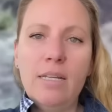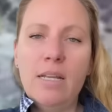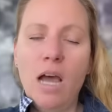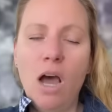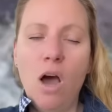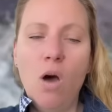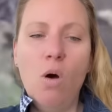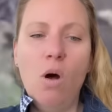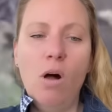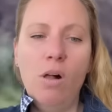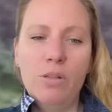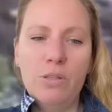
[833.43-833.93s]

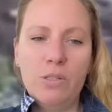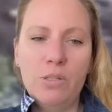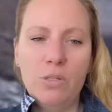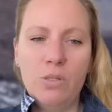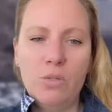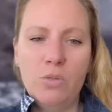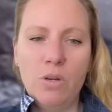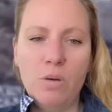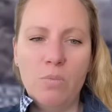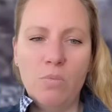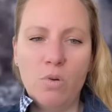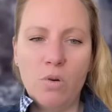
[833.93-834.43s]
now also
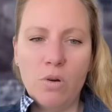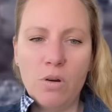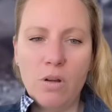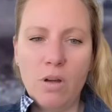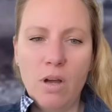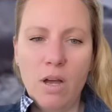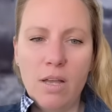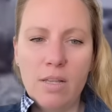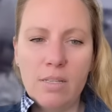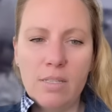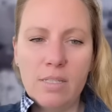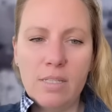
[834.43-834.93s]
to
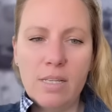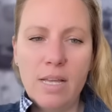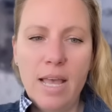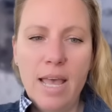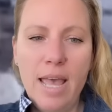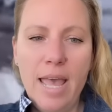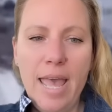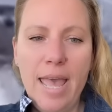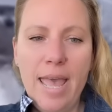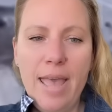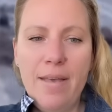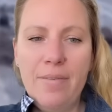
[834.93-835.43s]
Amorgos.
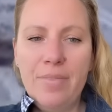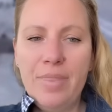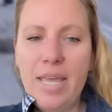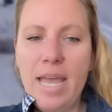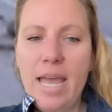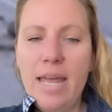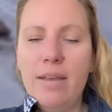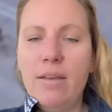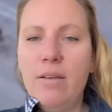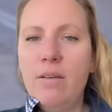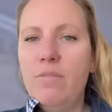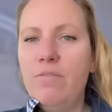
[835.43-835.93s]
And
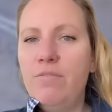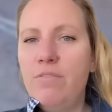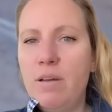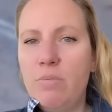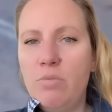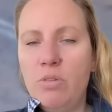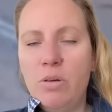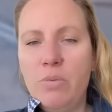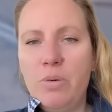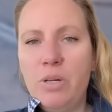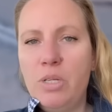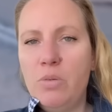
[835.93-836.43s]
then
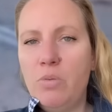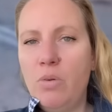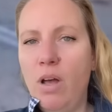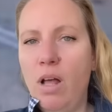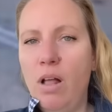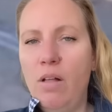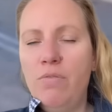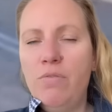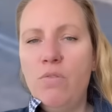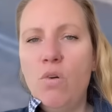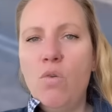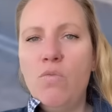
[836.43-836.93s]
February
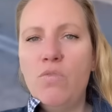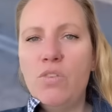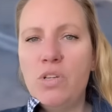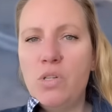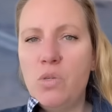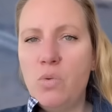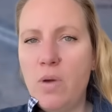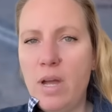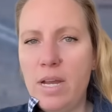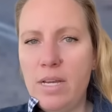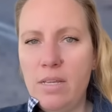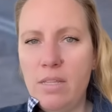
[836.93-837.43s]
12th, over
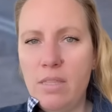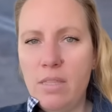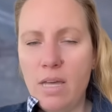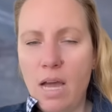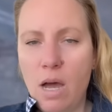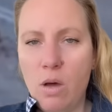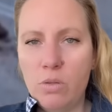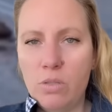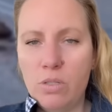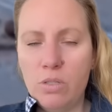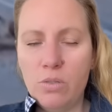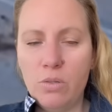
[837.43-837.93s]

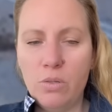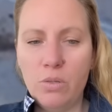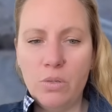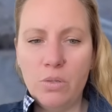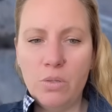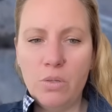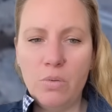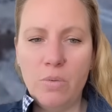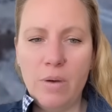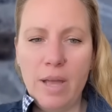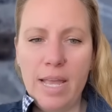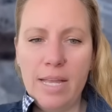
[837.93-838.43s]
20,000
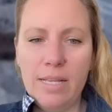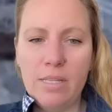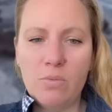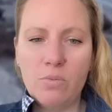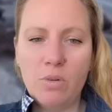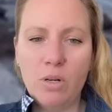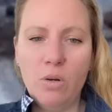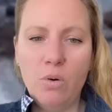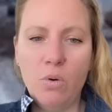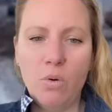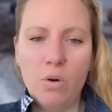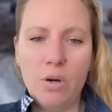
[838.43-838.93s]
earthquakes
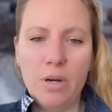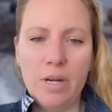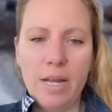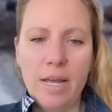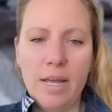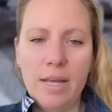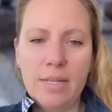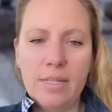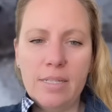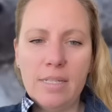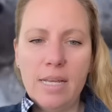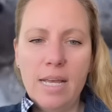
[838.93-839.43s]

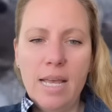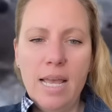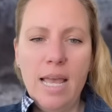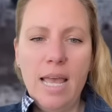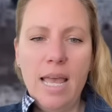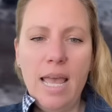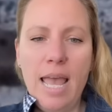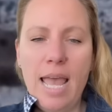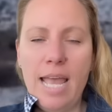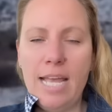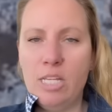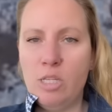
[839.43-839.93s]
recorded.
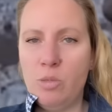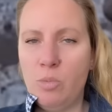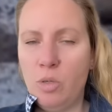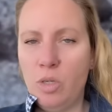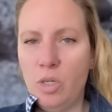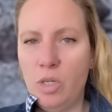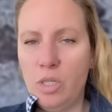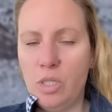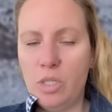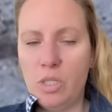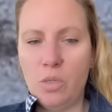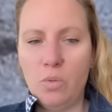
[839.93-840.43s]

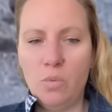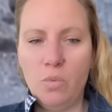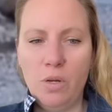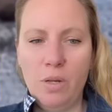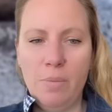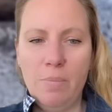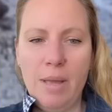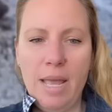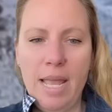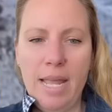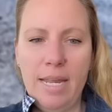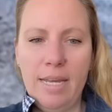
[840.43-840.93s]
Experts
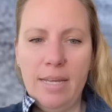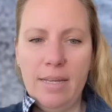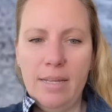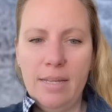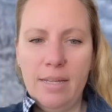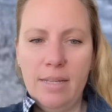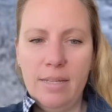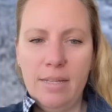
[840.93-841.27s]
remain